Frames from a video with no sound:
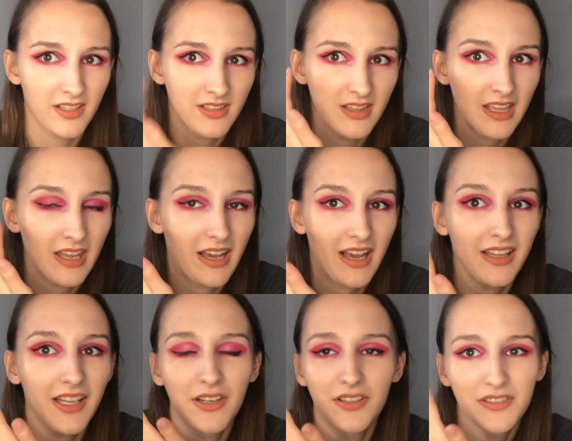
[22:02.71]
this, the kind of
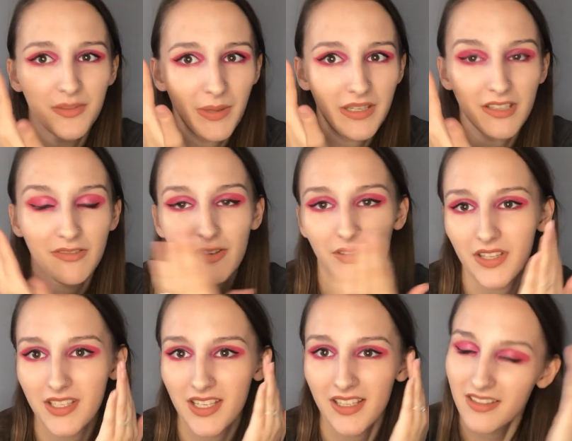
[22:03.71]
eyeliner is a bit different on the
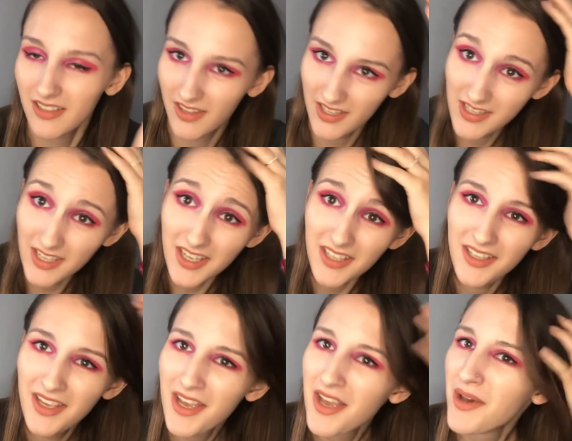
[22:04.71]
side to this side,
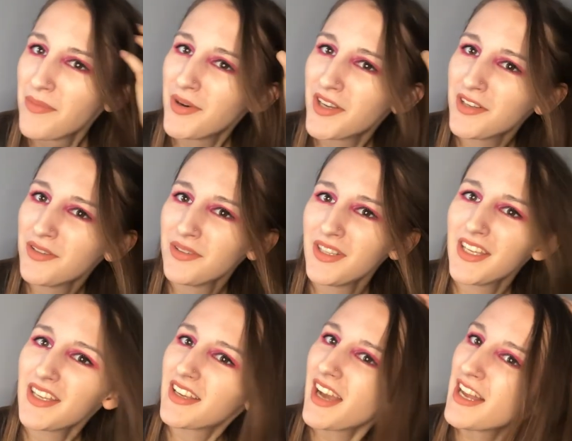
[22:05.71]
but you know,
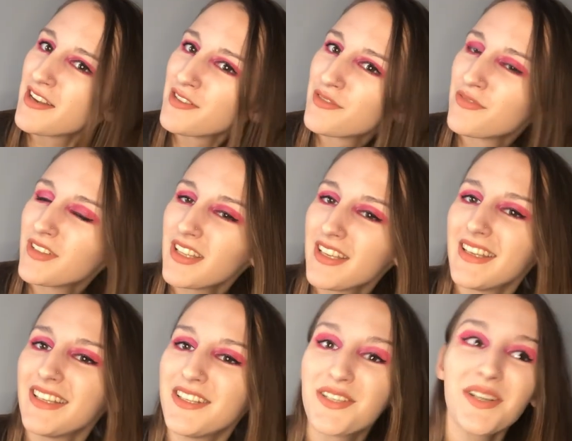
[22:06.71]
like, I just really
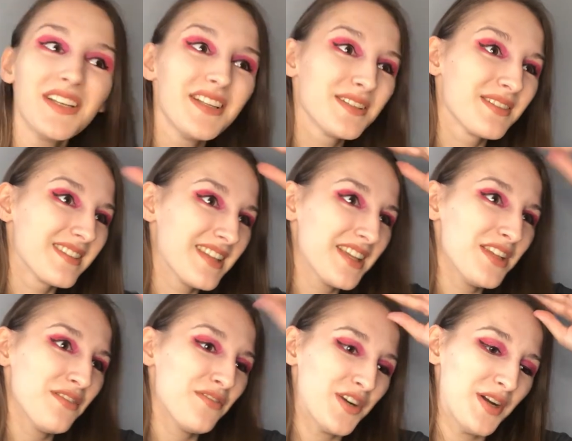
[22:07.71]
enjoyed it, so thank
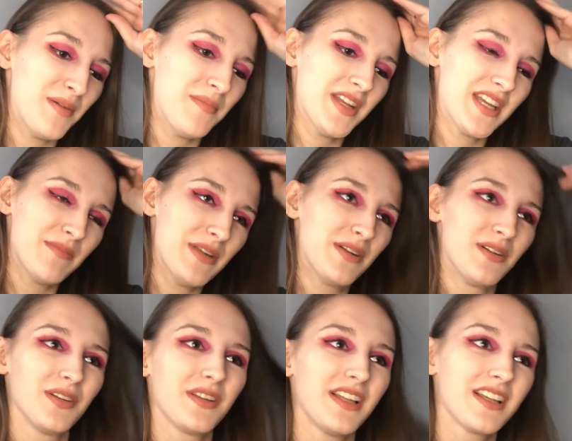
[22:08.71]
you for making me not
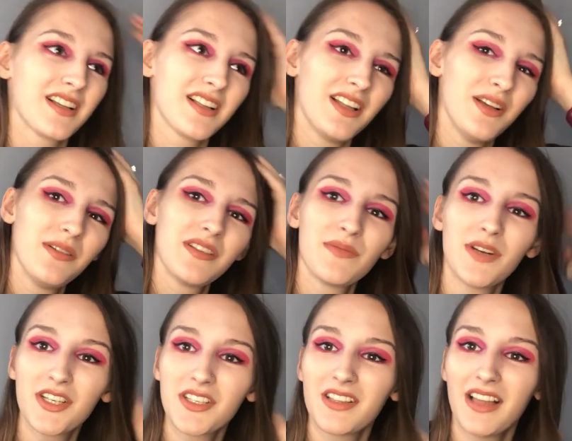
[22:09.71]
look like a clown as
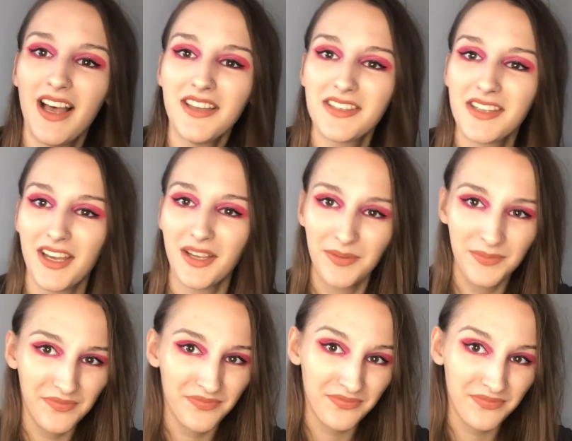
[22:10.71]
much as last time.